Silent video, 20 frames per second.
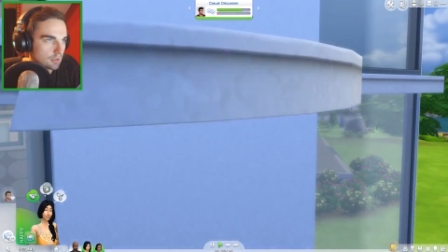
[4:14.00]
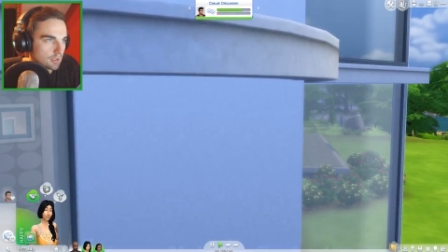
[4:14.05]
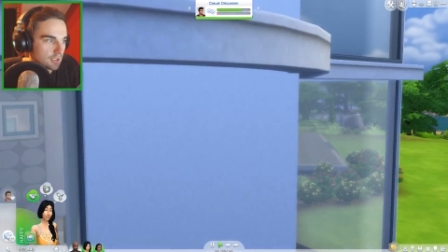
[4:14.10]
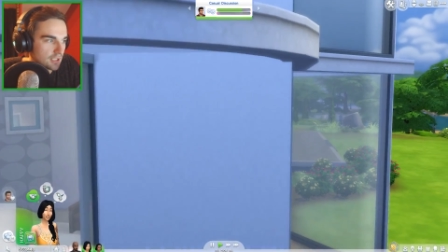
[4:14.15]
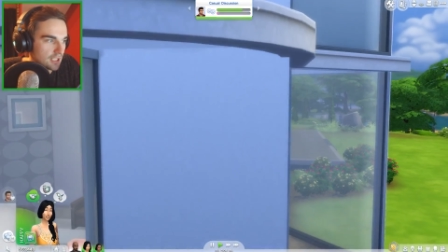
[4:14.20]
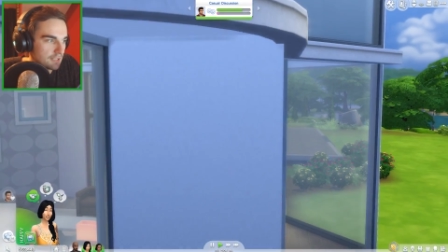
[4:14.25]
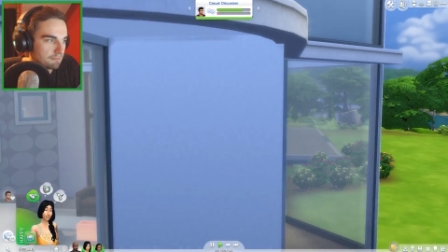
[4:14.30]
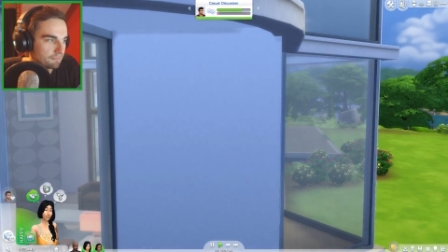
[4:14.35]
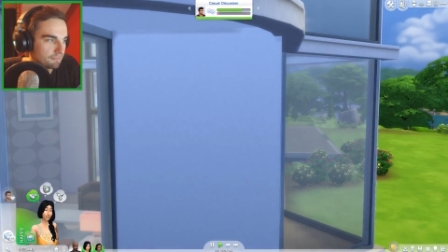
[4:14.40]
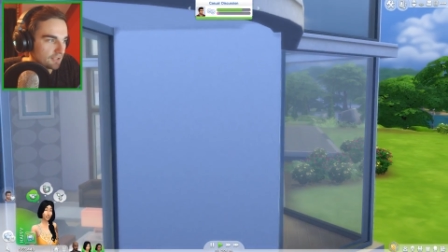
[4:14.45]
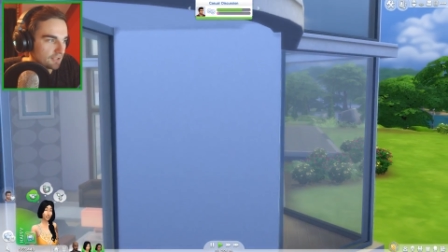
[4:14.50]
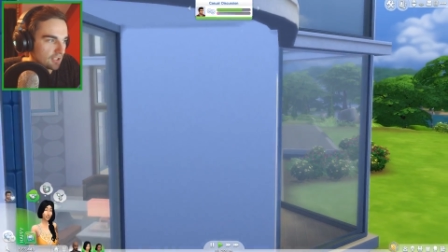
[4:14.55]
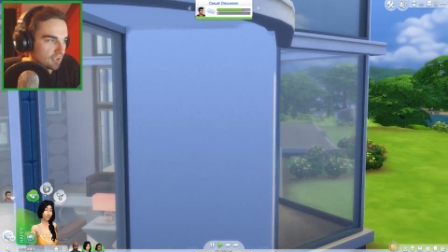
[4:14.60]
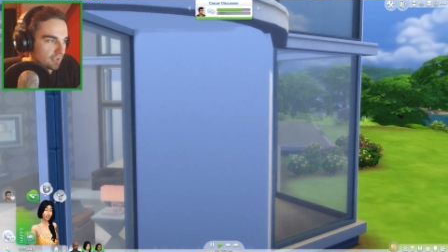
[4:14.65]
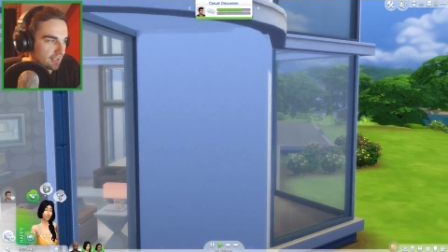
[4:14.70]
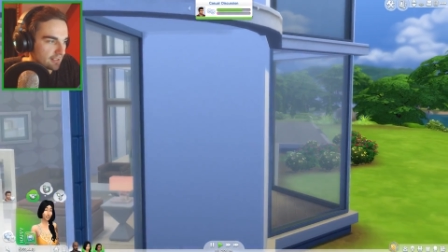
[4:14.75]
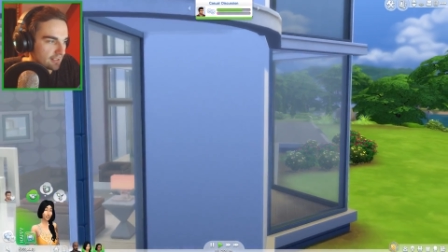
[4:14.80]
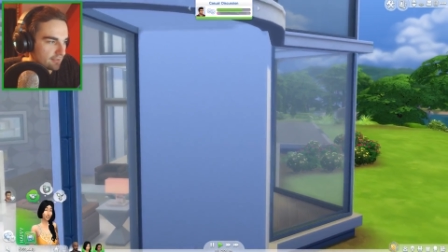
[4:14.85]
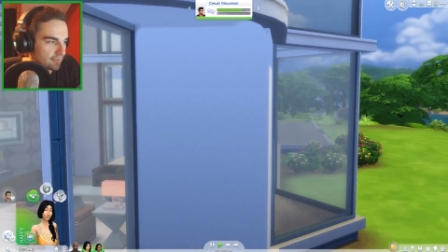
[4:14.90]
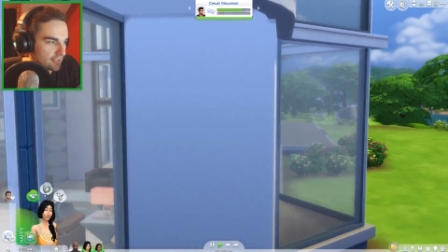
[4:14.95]
Keep
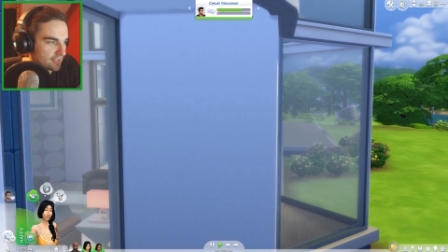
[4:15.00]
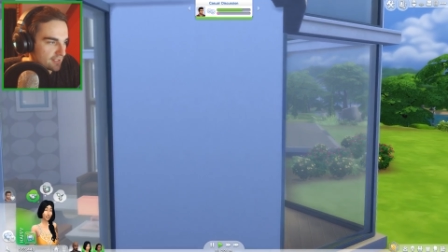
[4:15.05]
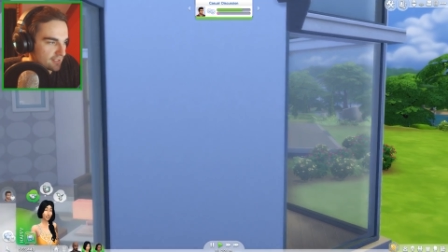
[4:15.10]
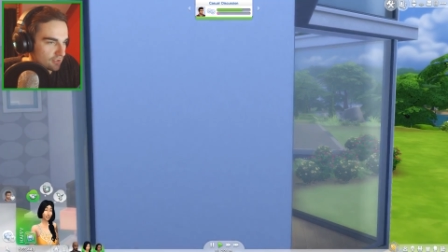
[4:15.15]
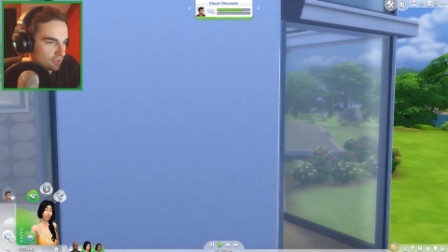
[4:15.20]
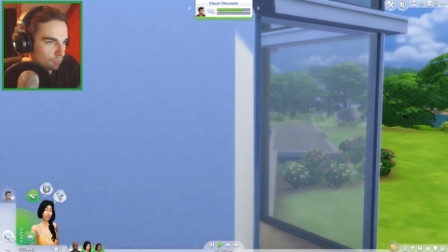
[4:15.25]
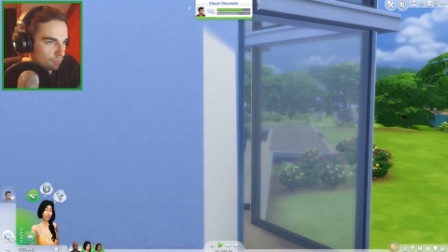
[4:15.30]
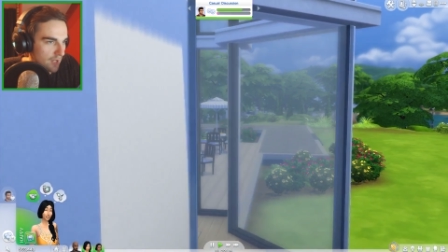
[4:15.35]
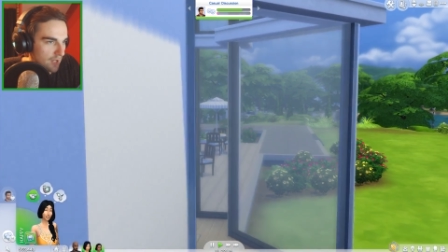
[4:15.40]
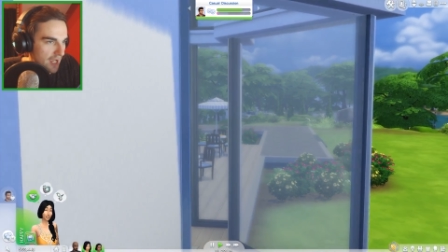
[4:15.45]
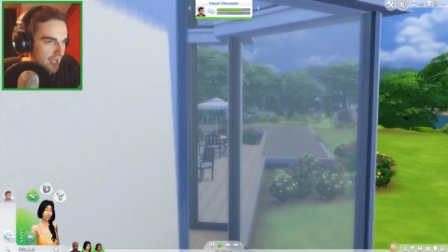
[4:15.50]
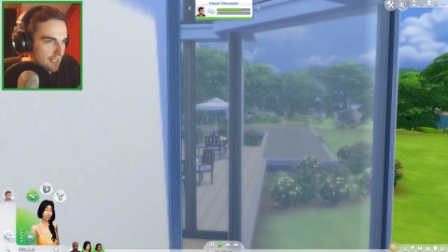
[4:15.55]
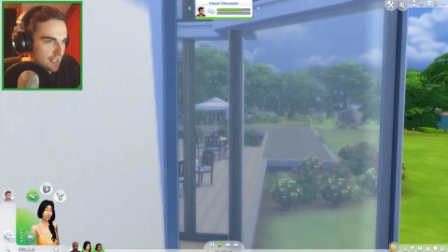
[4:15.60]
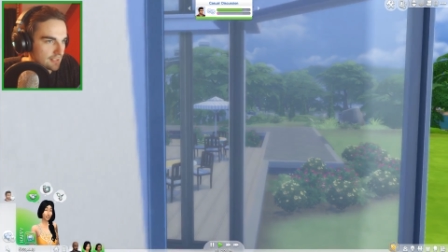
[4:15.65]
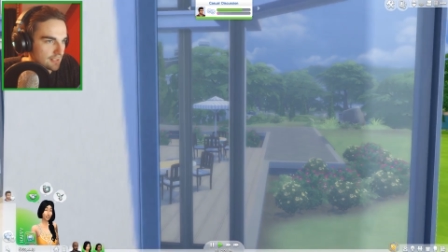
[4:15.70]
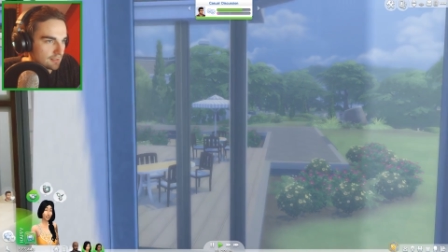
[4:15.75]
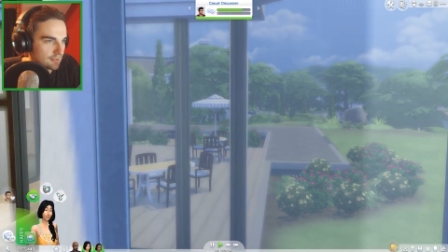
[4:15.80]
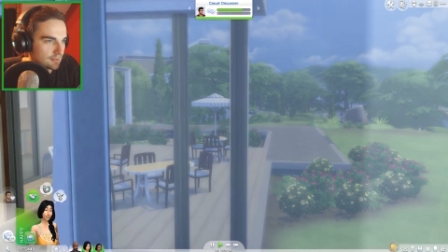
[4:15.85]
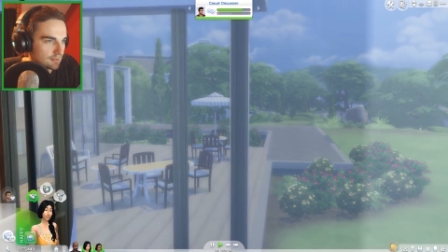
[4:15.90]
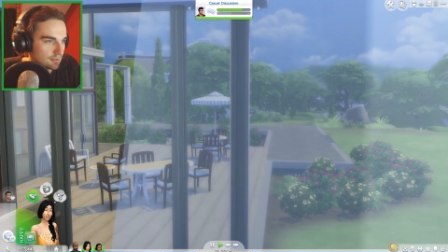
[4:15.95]
flirting. This is the
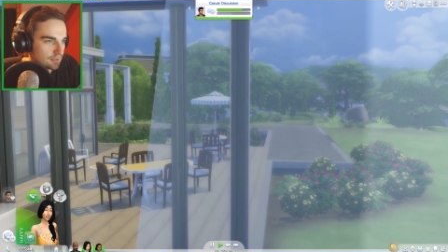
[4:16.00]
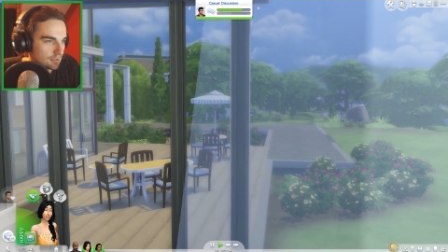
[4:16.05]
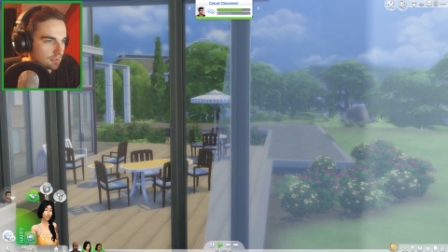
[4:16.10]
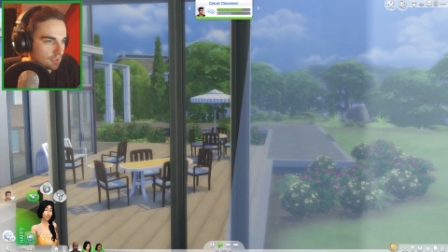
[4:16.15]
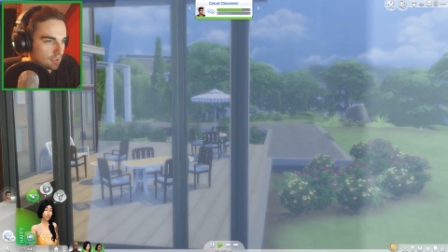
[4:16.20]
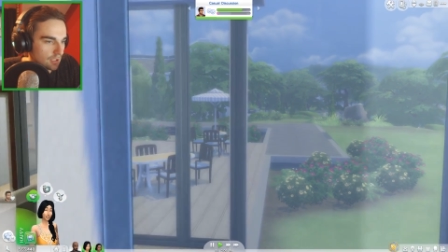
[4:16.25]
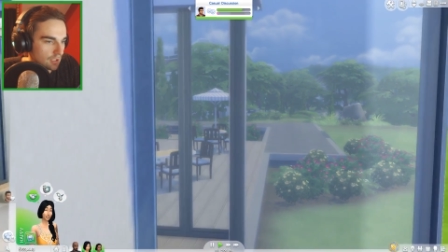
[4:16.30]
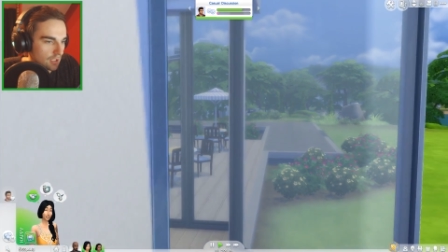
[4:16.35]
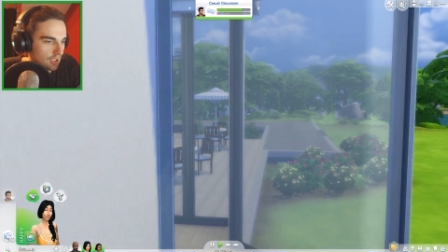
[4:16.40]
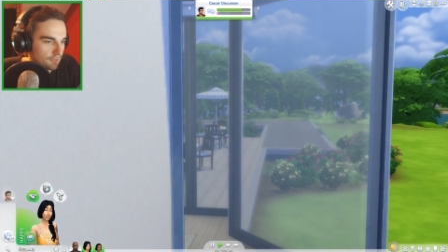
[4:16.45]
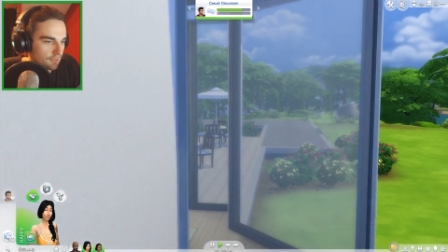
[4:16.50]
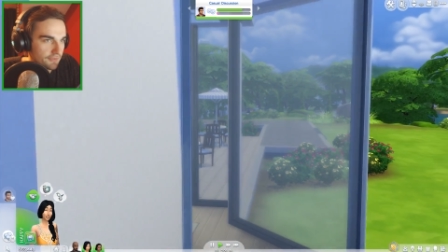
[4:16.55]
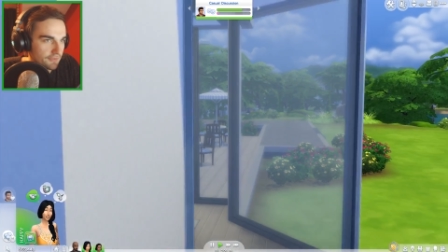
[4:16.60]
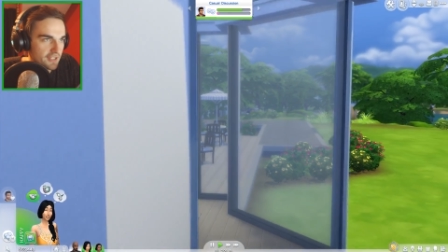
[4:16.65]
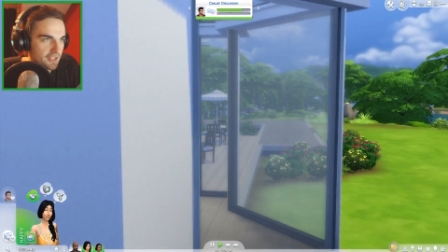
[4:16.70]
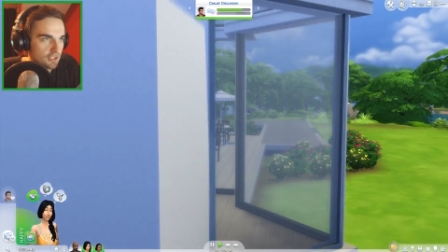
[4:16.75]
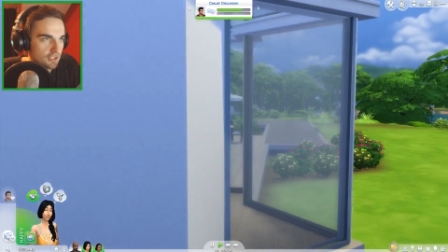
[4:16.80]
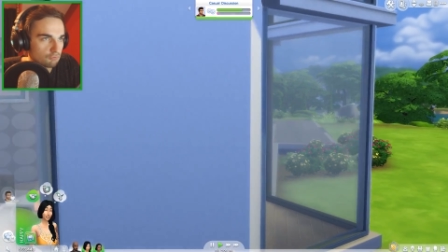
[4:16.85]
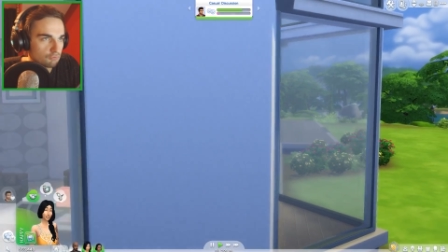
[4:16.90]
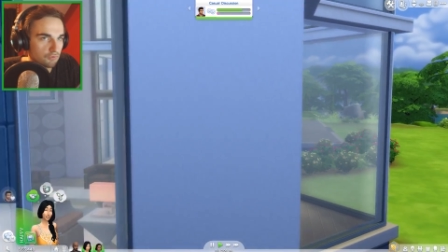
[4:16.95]
way. Uh,
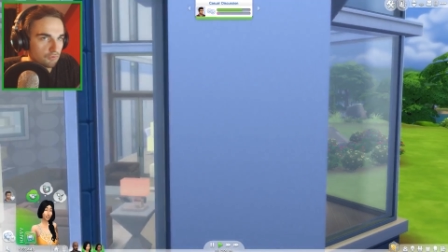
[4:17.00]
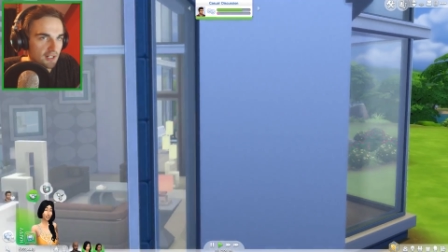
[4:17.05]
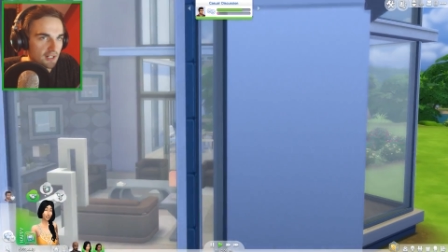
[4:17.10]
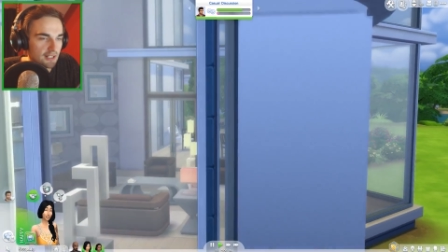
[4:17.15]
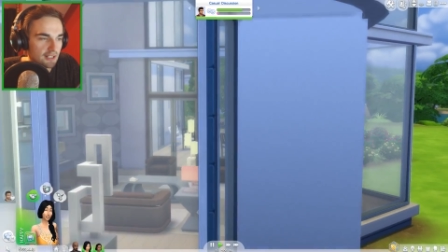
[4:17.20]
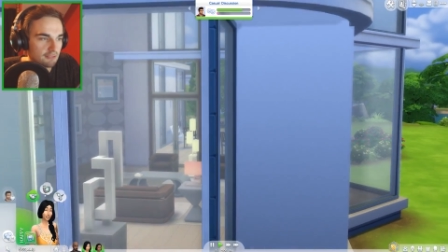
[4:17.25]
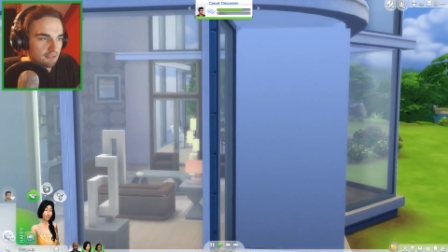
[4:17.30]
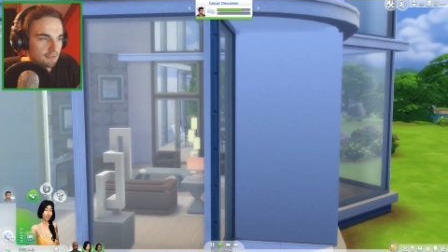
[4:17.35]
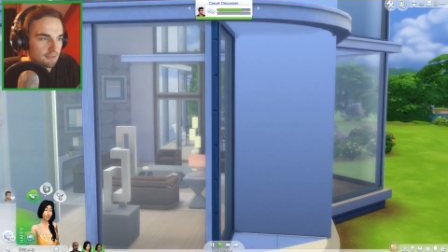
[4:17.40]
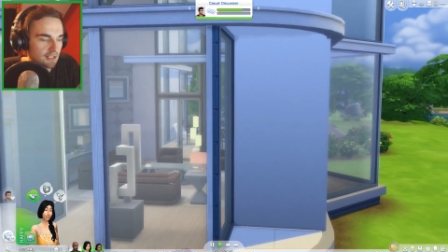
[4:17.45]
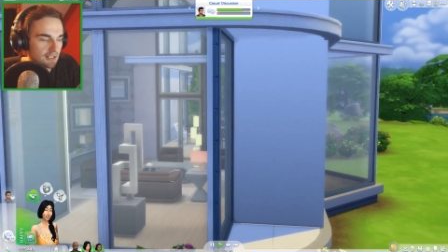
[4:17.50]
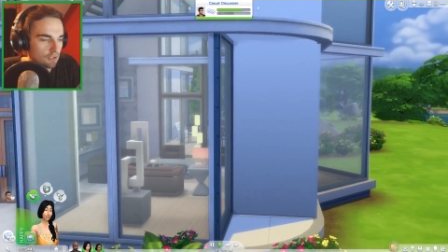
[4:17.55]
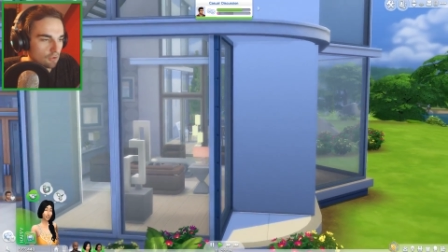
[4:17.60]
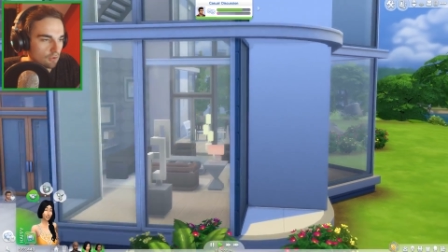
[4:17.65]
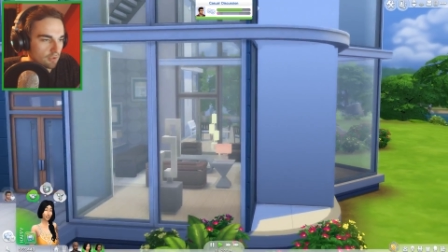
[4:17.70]
this is really, really